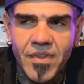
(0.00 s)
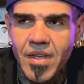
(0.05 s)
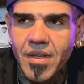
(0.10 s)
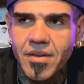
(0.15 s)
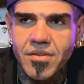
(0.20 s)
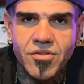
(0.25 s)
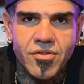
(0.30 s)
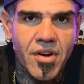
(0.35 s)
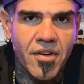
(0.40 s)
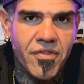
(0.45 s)

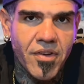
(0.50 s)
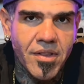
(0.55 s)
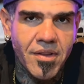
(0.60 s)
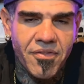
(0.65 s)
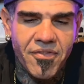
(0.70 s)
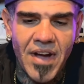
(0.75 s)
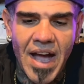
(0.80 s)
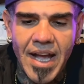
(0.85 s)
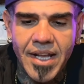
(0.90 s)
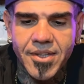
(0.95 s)
straight from the
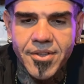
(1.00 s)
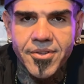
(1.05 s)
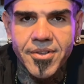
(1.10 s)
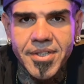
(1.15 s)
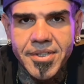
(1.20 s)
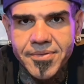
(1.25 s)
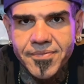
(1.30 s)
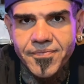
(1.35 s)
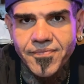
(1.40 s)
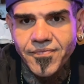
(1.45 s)

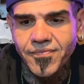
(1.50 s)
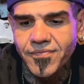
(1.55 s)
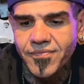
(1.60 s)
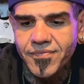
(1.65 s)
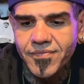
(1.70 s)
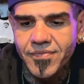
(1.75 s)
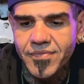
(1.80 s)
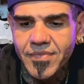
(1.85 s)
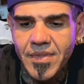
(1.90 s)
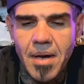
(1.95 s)
factory,
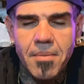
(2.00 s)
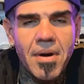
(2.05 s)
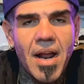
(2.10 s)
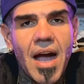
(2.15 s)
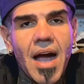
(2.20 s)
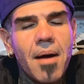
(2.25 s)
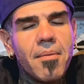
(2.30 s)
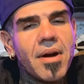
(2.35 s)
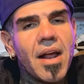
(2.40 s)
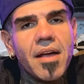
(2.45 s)
I'm not
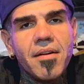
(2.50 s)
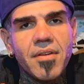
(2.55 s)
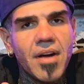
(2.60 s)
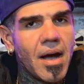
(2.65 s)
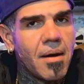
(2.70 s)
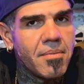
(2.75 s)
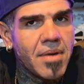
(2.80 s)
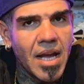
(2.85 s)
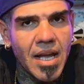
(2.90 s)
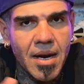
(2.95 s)

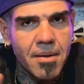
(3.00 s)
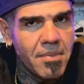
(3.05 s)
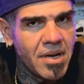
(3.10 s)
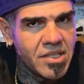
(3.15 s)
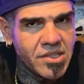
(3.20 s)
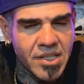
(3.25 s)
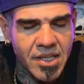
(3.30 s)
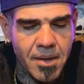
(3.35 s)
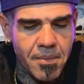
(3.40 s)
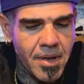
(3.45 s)
gonna
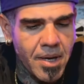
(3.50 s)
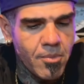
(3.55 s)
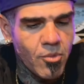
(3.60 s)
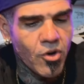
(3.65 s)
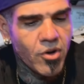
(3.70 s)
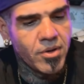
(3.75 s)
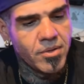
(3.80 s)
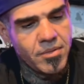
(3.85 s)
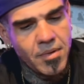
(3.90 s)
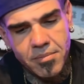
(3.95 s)
mention them anymore.
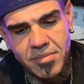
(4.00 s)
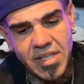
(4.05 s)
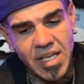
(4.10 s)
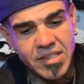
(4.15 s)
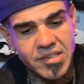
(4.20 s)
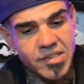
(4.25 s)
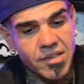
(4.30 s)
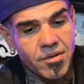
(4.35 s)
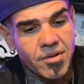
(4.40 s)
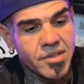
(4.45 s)
I'm dead
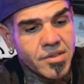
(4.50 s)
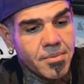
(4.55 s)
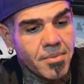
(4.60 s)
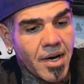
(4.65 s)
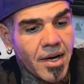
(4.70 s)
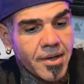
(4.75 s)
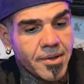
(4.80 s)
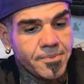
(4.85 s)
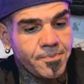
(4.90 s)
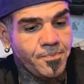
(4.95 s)
serious
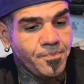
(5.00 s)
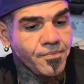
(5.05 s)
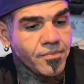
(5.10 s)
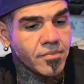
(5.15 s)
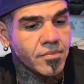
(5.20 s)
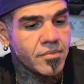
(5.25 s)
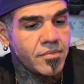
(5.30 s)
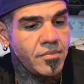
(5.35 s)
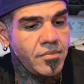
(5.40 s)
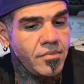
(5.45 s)
about it.
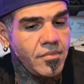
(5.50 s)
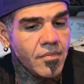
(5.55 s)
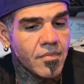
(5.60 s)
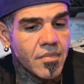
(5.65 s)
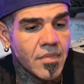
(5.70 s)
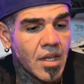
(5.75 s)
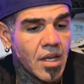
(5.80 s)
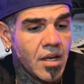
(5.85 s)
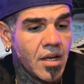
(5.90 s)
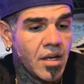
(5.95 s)

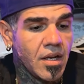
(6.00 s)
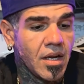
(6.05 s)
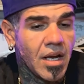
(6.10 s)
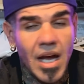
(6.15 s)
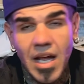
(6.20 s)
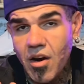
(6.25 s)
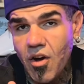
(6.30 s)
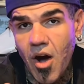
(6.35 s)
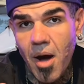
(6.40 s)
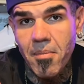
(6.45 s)

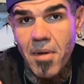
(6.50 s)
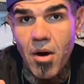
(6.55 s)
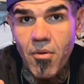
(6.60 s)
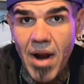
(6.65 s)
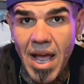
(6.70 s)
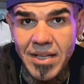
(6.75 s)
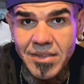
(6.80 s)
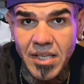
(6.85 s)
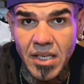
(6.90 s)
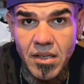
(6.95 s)
And no, I'm not
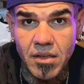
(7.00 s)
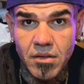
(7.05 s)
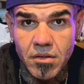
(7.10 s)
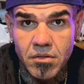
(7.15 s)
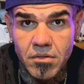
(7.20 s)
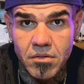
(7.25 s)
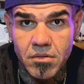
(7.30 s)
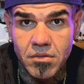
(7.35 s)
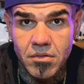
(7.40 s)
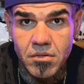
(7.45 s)
ranting.
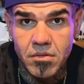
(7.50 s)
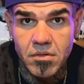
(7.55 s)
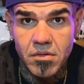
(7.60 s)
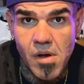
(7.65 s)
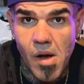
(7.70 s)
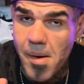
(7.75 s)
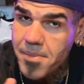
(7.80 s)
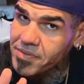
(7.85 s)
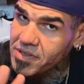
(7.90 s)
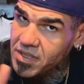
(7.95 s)

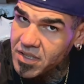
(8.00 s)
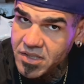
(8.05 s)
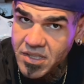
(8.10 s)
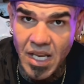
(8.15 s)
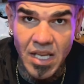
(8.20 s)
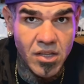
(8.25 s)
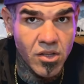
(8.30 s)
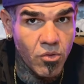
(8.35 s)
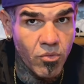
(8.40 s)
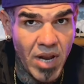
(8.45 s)
I'm just
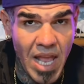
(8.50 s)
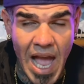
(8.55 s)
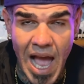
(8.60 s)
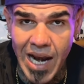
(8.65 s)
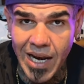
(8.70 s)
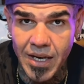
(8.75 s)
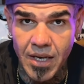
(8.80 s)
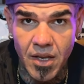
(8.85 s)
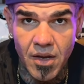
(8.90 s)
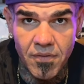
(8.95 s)
saying the
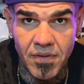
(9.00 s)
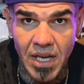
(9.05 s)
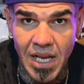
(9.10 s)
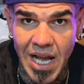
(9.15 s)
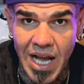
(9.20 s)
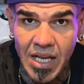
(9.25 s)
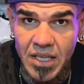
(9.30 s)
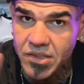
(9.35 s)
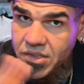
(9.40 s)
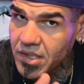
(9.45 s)
reality of it,
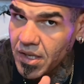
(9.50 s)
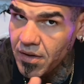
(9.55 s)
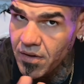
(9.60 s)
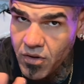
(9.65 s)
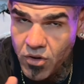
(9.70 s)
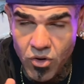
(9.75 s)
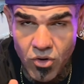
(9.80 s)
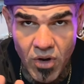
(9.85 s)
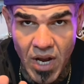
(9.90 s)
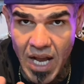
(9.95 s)
guys. And
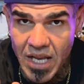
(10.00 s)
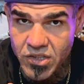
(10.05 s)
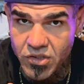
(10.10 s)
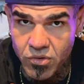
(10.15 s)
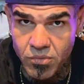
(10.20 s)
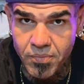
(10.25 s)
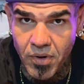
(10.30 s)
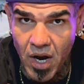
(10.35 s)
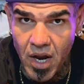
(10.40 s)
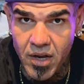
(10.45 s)
you guys
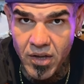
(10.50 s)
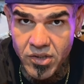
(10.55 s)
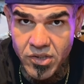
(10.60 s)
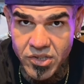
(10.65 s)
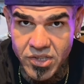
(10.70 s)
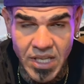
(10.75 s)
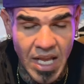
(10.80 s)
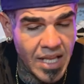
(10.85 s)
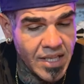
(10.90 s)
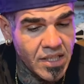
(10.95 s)
will probably
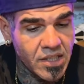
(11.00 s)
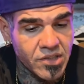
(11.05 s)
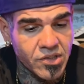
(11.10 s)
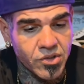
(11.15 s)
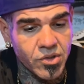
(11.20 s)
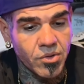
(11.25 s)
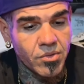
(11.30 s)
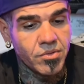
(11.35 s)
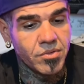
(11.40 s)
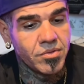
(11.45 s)
understand this
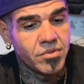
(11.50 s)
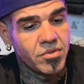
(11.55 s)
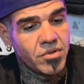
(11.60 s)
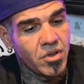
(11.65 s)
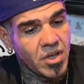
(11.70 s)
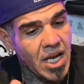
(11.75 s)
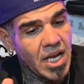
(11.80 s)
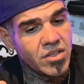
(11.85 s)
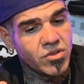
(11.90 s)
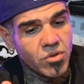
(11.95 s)
too.
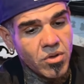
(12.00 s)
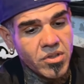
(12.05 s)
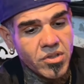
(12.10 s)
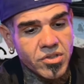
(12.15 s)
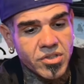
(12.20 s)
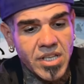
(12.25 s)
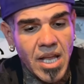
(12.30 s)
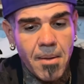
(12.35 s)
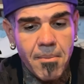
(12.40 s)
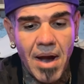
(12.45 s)
You guys will
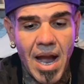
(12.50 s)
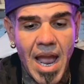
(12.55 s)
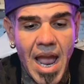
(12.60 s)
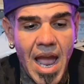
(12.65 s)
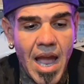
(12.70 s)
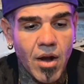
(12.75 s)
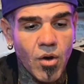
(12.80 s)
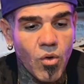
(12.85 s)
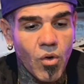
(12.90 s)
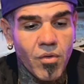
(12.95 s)
understand my
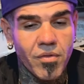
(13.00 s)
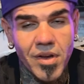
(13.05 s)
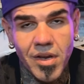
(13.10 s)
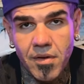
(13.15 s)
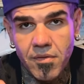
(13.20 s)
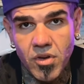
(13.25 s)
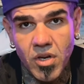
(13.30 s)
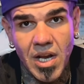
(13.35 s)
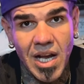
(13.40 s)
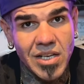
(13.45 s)
angle over here.
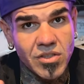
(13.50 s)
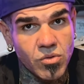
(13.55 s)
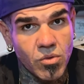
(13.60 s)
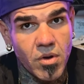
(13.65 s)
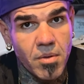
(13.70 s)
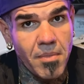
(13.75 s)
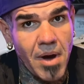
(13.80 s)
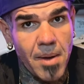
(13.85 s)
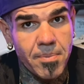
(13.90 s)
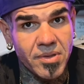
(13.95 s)
You guys who are
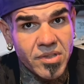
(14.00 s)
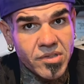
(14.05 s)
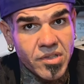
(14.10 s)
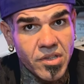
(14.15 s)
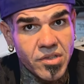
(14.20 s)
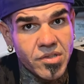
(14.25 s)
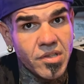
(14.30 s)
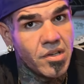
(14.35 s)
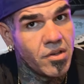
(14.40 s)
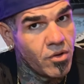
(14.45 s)
in my
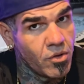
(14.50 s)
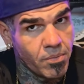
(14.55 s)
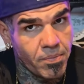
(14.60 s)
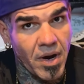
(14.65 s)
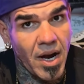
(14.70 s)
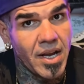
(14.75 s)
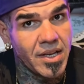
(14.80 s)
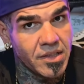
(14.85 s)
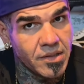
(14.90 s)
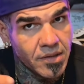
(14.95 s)
position,
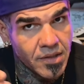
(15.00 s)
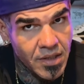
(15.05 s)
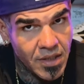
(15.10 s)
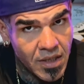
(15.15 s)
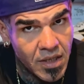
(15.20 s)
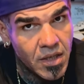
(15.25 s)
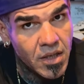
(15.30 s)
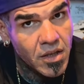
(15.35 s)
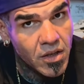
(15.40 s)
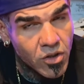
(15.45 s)

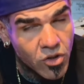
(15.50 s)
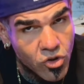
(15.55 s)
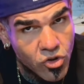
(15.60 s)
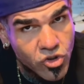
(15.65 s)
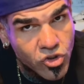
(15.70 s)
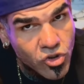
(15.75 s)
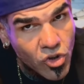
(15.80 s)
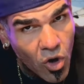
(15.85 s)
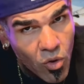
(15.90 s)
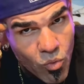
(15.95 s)
you
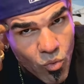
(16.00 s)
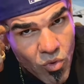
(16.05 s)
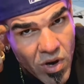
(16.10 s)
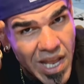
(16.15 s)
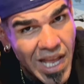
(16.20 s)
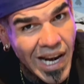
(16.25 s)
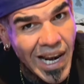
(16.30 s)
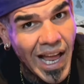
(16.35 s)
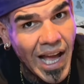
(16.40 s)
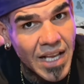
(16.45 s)
start
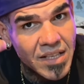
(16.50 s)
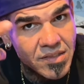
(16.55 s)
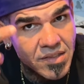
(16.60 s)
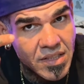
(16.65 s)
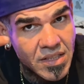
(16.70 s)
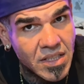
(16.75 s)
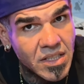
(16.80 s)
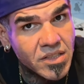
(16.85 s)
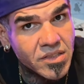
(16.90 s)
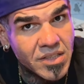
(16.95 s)

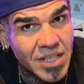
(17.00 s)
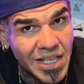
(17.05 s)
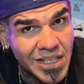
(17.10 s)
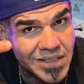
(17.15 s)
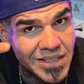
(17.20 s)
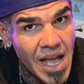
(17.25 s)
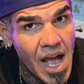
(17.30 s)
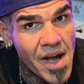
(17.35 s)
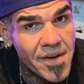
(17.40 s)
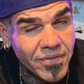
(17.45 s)
realizing these
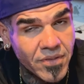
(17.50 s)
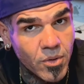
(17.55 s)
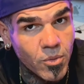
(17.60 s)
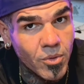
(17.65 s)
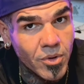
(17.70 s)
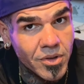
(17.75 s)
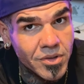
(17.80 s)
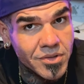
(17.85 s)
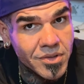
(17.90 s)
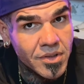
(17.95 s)
things
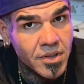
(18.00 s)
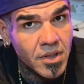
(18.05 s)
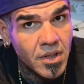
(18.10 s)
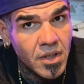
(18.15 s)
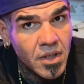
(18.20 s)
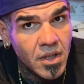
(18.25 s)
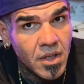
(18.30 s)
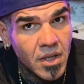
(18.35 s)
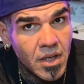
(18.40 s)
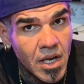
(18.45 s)
afterwards.
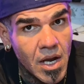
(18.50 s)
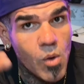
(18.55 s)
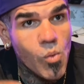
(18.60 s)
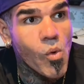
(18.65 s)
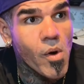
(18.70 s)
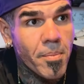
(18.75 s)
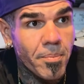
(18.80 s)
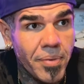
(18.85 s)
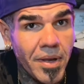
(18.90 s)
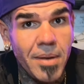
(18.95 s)
And
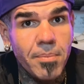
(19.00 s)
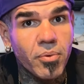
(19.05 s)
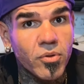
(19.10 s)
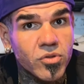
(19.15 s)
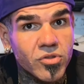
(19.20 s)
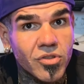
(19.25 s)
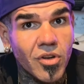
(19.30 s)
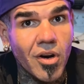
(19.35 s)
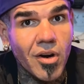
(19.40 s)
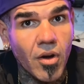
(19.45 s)
when people
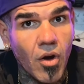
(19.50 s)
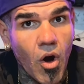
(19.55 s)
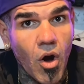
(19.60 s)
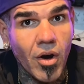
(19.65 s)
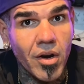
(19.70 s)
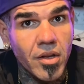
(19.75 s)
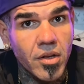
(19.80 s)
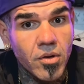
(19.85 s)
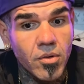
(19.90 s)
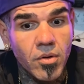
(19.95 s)
start
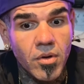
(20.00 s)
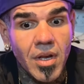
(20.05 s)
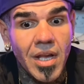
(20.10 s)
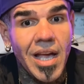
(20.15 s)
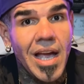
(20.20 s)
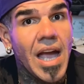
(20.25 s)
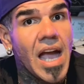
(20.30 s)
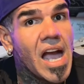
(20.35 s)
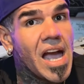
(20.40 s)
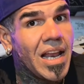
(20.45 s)
calling you,
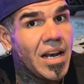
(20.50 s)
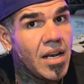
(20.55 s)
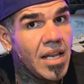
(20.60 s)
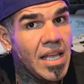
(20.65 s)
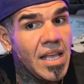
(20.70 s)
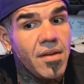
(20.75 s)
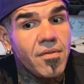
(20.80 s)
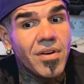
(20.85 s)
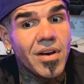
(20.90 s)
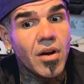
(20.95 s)
and
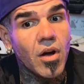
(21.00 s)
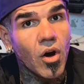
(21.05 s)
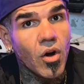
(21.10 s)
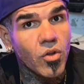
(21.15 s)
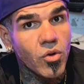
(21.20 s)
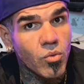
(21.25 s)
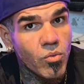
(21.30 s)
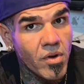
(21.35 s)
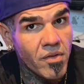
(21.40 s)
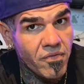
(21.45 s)
even
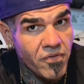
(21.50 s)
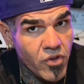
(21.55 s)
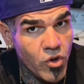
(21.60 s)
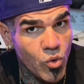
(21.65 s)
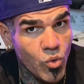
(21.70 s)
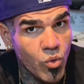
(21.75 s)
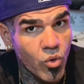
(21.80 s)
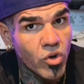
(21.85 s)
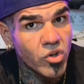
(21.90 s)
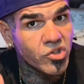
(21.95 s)
other
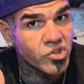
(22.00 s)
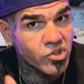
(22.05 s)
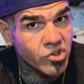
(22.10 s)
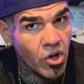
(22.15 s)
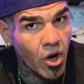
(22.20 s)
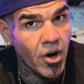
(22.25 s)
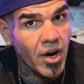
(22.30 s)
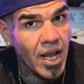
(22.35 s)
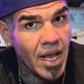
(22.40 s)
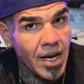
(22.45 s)
reviewers
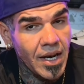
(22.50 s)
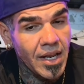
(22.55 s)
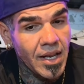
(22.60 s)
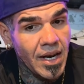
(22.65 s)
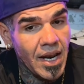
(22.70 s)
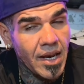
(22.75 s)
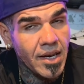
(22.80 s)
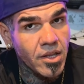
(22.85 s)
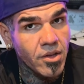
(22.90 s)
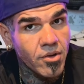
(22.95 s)
start
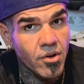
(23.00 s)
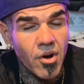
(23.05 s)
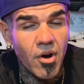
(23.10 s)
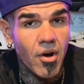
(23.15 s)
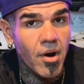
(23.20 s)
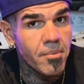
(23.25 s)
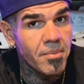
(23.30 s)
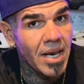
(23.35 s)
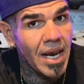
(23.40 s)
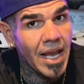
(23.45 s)
letting you know
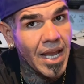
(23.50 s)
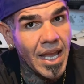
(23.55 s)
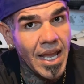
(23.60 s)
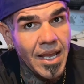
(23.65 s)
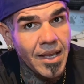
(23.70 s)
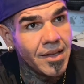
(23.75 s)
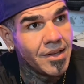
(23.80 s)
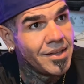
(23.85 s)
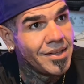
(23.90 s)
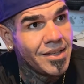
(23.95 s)
and be like, hey,